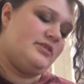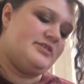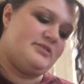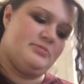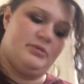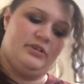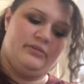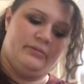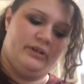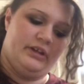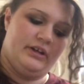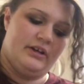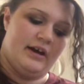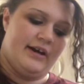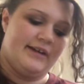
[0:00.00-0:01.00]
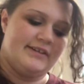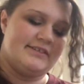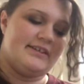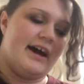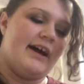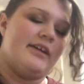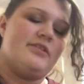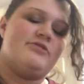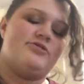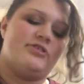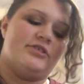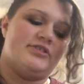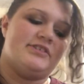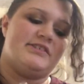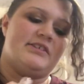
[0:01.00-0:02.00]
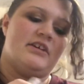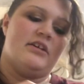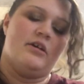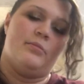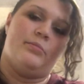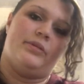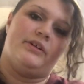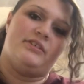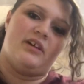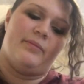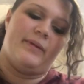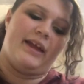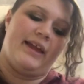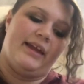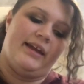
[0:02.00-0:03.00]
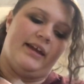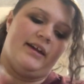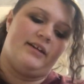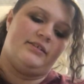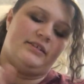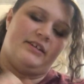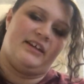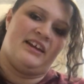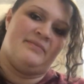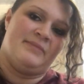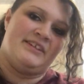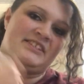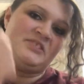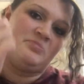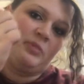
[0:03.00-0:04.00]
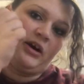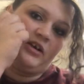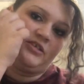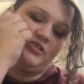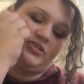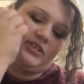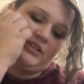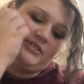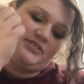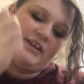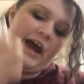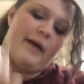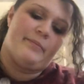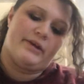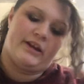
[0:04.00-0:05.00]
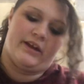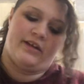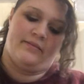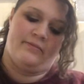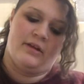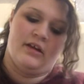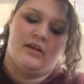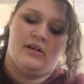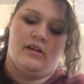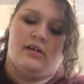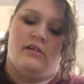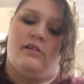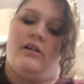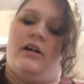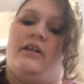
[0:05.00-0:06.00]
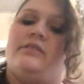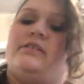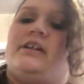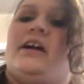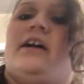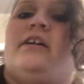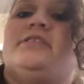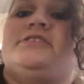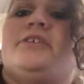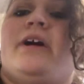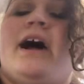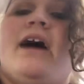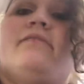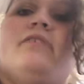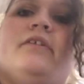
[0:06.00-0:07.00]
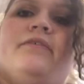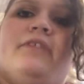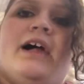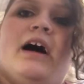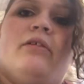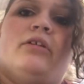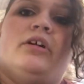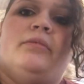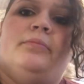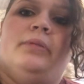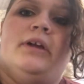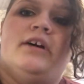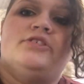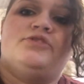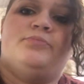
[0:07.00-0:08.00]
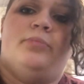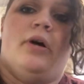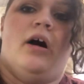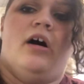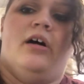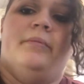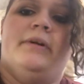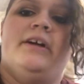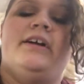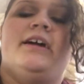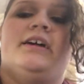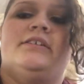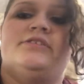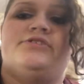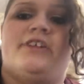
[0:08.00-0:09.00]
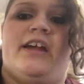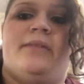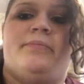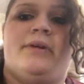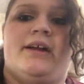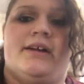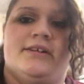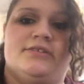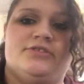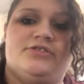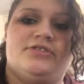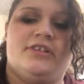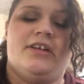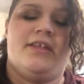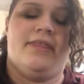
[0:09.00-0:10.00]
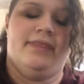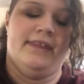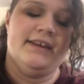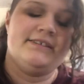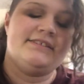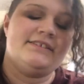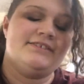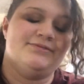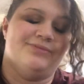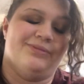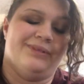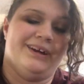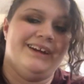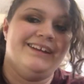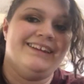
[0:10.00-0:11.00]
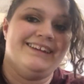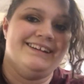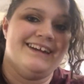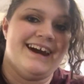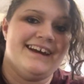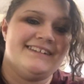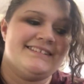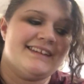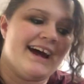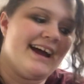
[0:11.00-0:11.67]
It's really, really nice. I usually just put it on my hand and then get my sponge and then tap it in. And then I also have a Flower Blush Balm in the shade Pinched. This is really nice.